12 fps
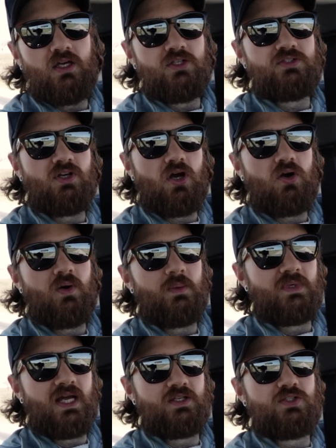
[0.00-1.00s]
So
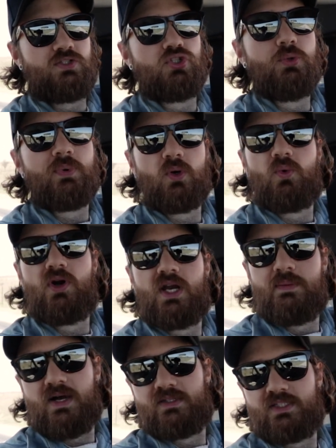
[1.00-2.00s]
I'm not super worried
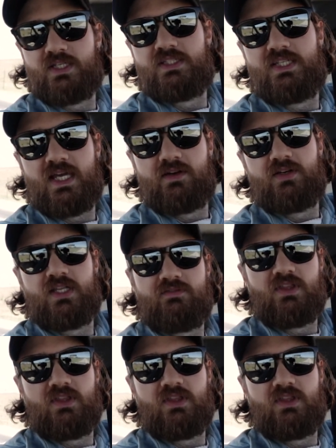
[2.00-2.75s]
about the integrity